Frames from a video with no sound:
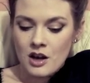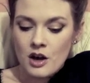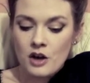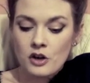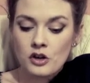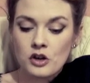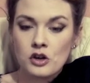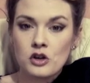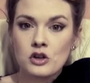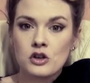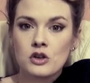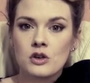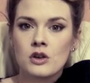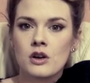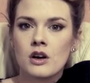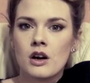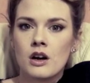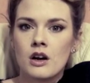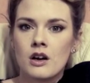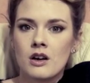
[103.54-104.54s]
a cuckoo
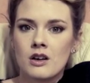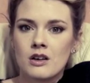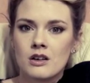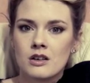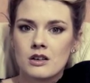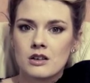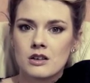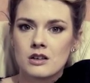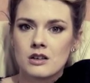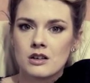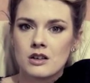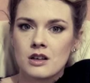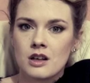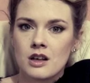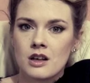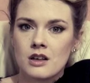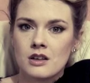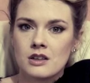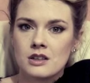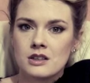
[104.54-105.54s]
clock,
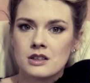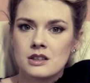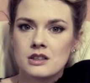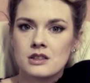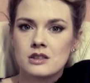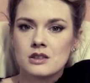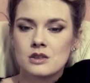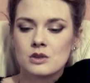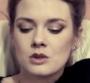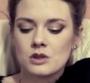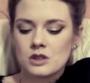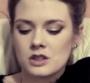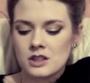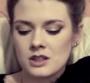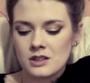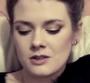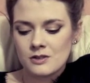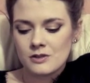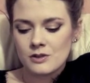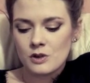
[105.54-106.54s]
a
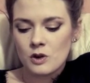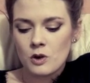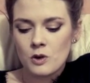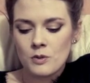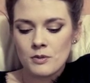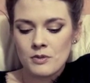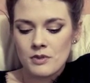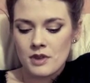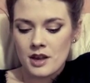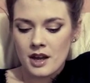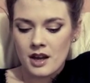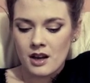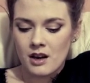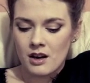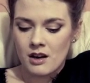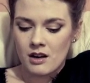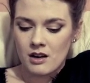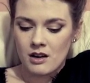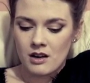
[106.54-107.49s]
distorted form then.